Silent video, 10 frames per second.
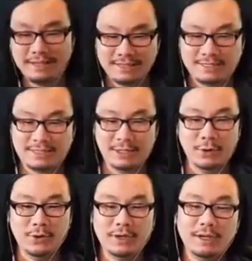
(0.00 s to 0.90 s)

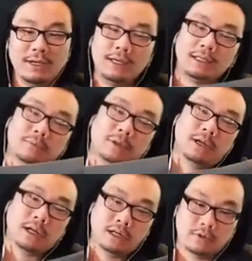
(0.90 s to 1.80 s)
so that's been
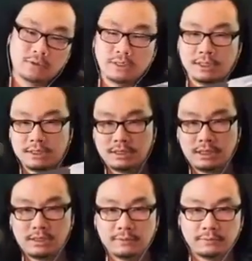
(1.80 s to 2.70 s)
kind of interesting to see.